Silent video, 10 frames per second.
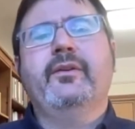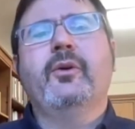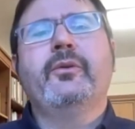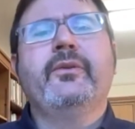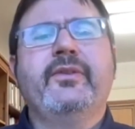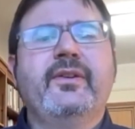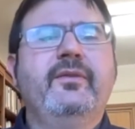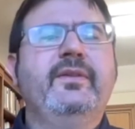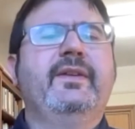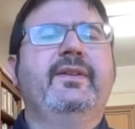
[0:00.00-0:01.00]
also
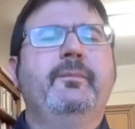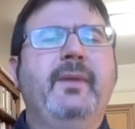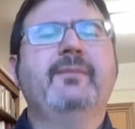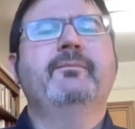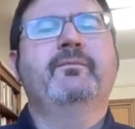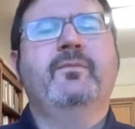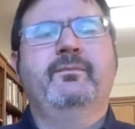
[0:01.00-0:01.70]
served as the main